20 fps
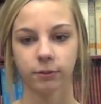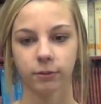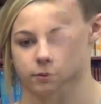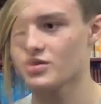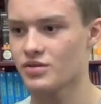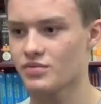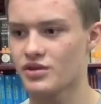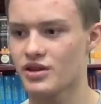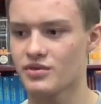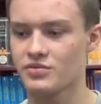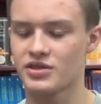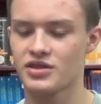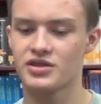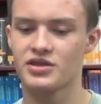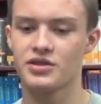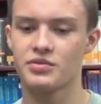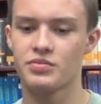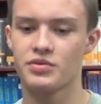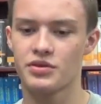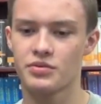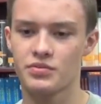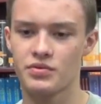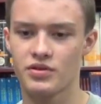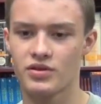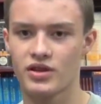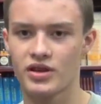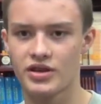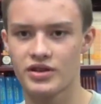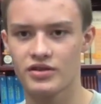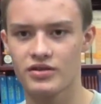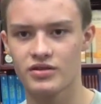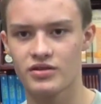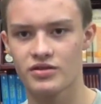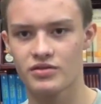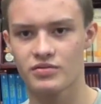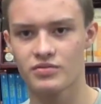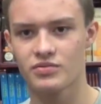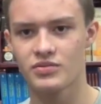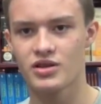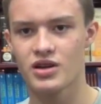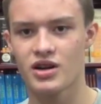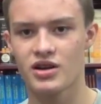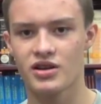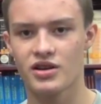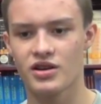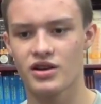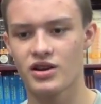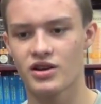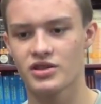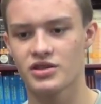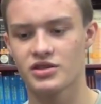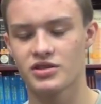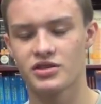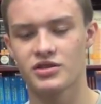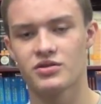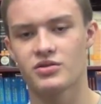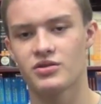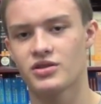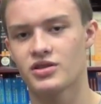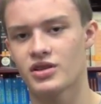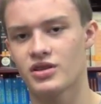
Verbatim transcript: Sometimes I see people like talking harshly to each